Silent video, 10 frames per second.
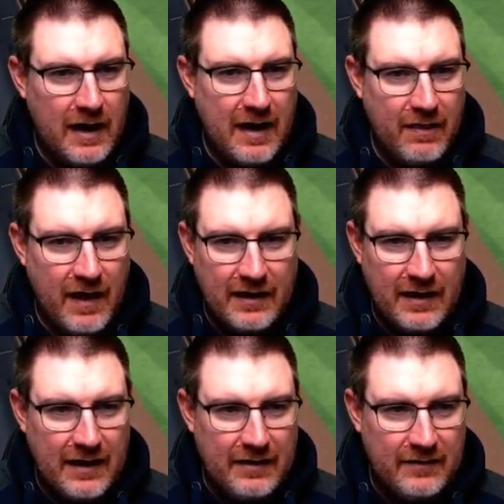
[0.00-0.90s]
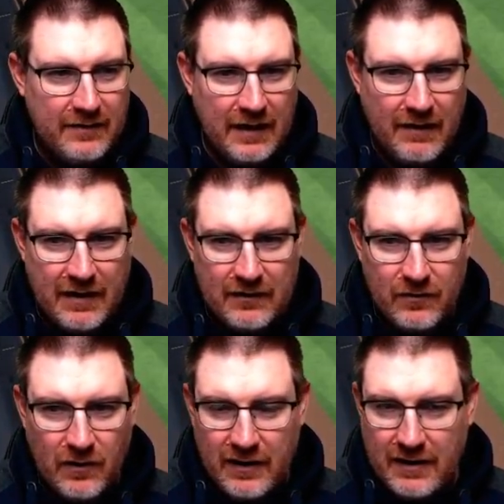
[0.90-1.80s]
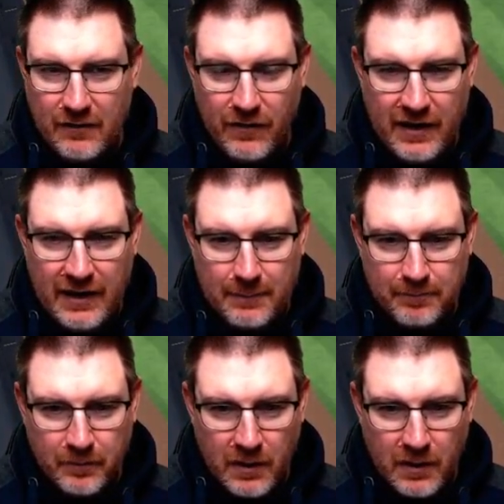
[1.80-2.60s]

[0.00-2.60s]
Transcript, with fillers: And that is uh, that is the end of the inning.